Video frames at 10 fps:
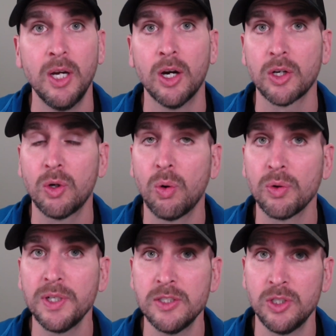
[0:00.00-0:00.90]

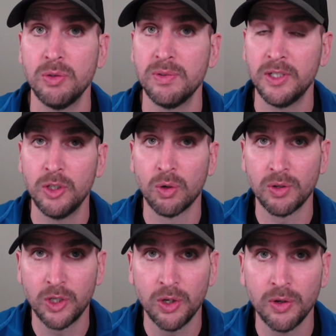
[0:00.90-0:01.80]
according to your
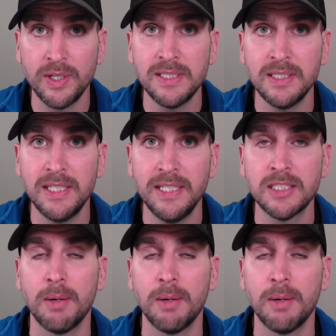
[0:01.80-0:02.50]
current needs,